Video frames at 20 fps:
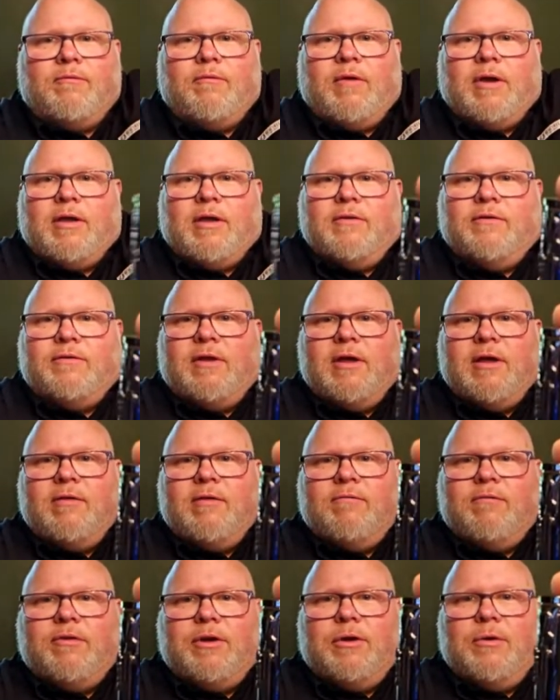I can stay
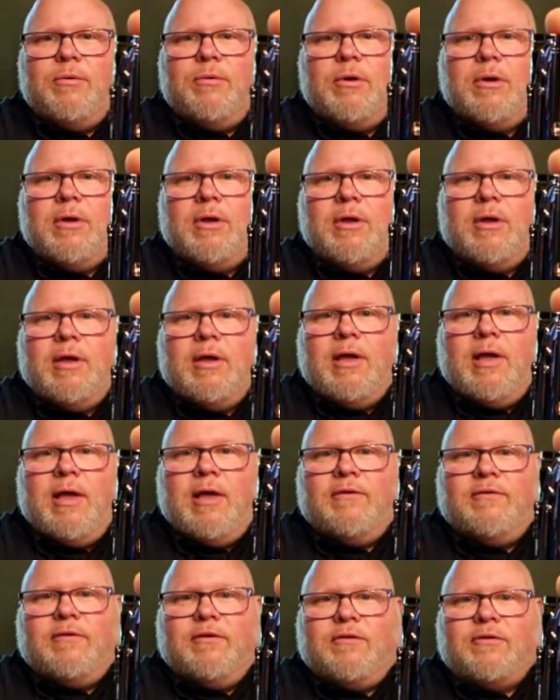in view,
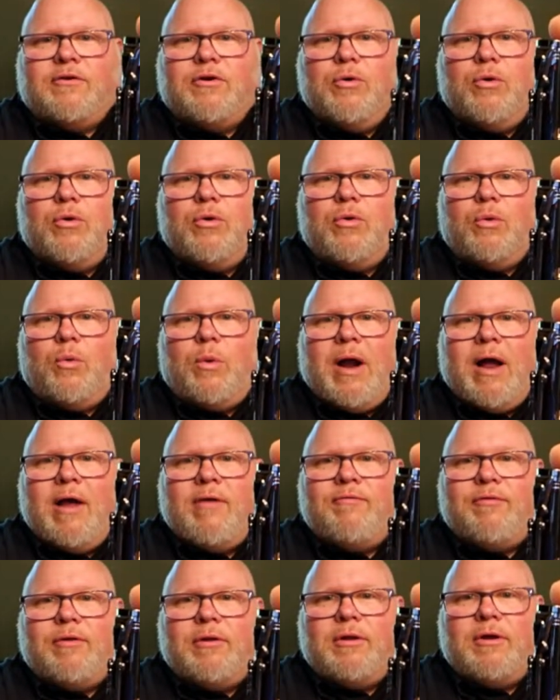has this cool
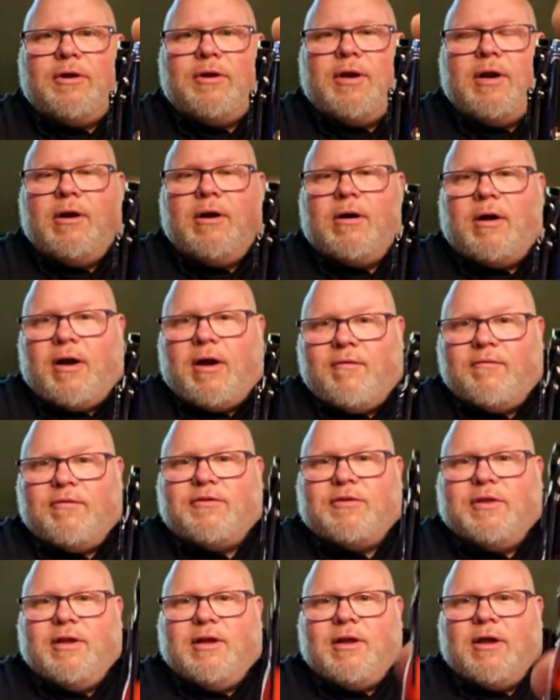rifle on here.
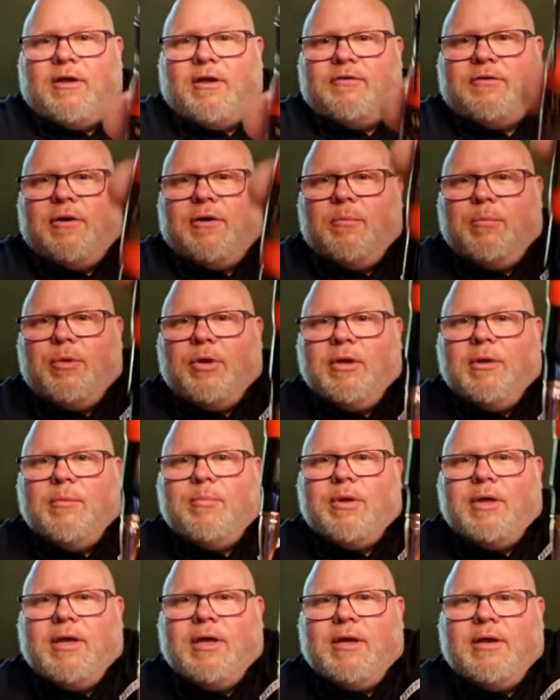Obviously he calls it a bullet
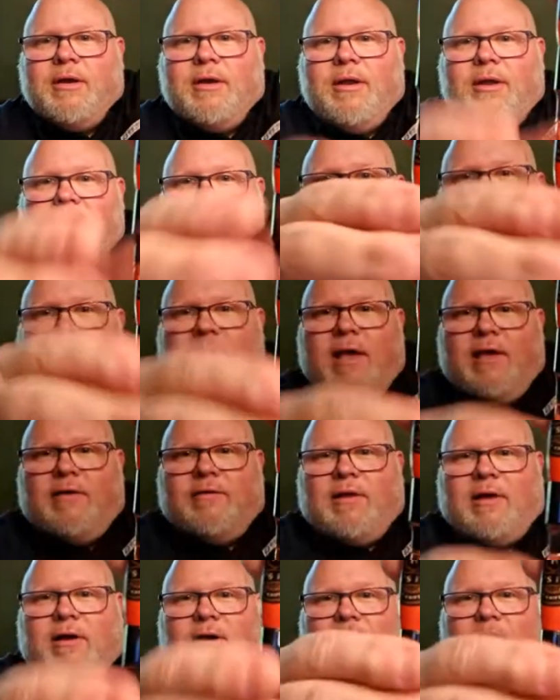pin,
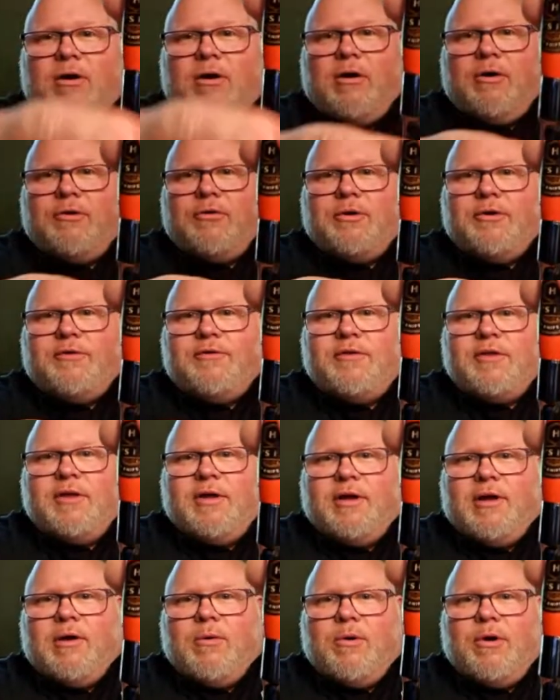has like a cartridge
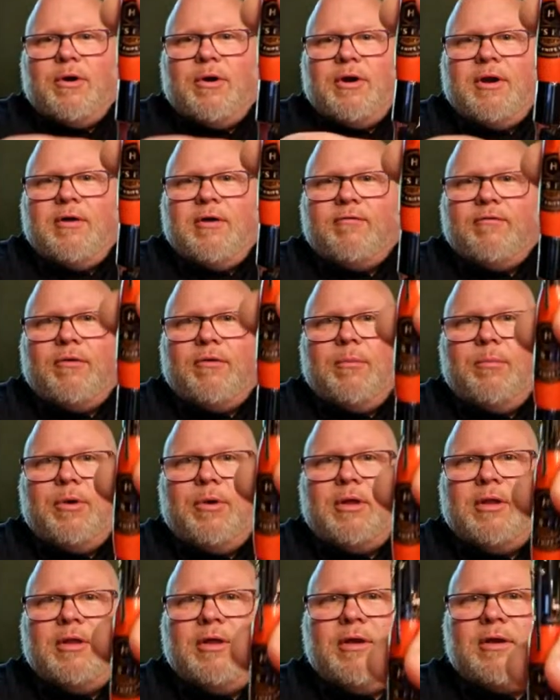thing going on here for a
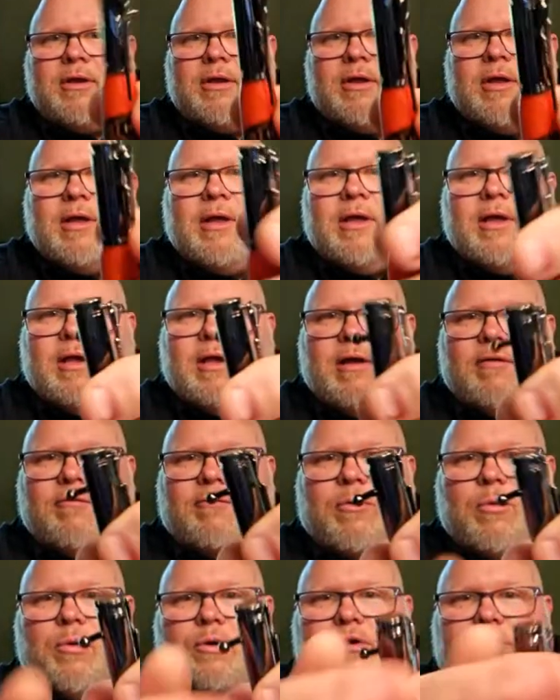bullet. And
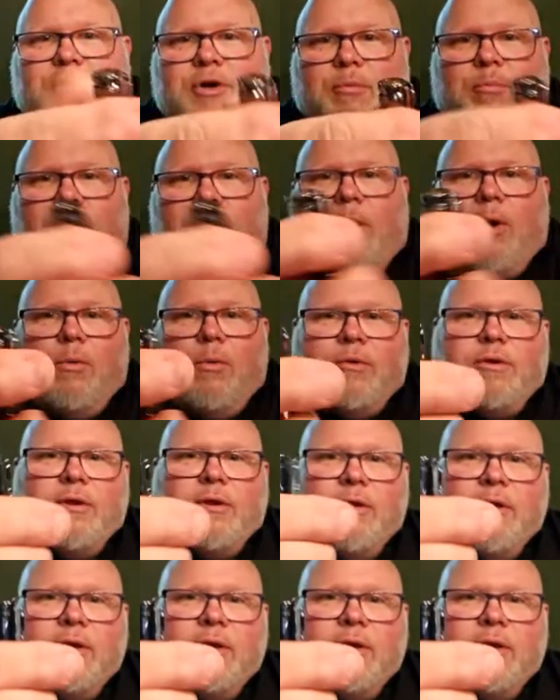of course you bolt